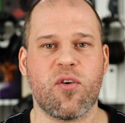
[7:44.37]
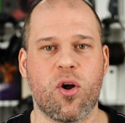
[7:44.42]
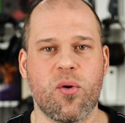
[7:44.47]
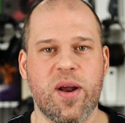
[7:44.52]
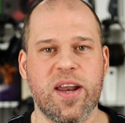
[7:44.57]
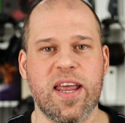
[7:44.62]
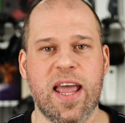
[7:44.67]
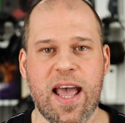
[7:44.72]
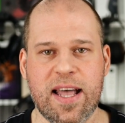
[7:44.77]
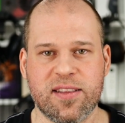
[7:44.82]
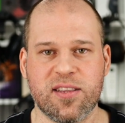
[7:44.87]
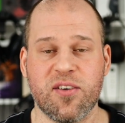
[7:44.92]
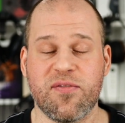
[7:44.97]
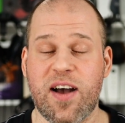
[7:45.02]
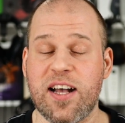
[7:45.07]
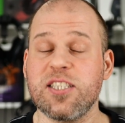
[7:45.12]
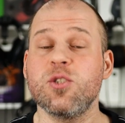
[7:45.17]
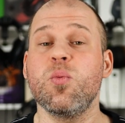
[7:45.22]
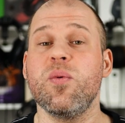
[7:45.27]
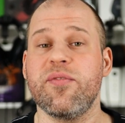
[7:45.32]
already had
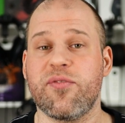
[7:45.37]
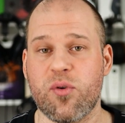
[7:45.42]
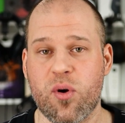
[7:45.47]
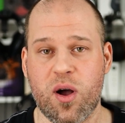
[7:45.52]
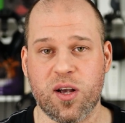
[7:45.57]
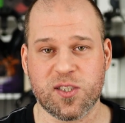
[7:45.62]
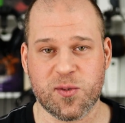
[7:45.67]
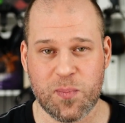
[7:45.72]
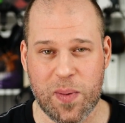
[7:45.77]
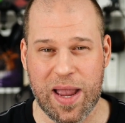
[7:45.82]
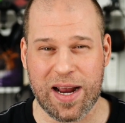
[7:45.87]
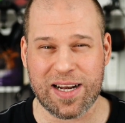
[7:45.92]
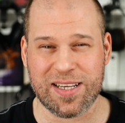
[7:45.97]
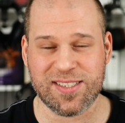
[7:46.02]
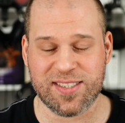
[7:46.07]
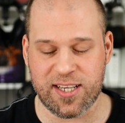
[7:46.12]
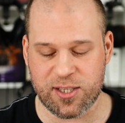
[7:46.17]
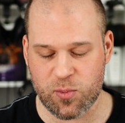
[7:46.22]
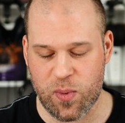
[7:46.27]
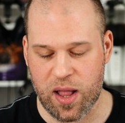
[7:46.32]
devices with wrong spec
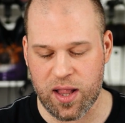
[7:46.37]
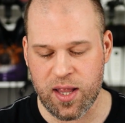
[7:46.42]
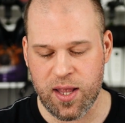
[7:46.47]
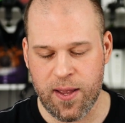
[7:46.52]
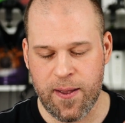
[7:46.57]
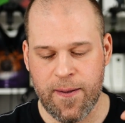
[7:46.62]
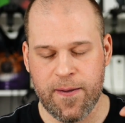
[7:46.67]
lists as well.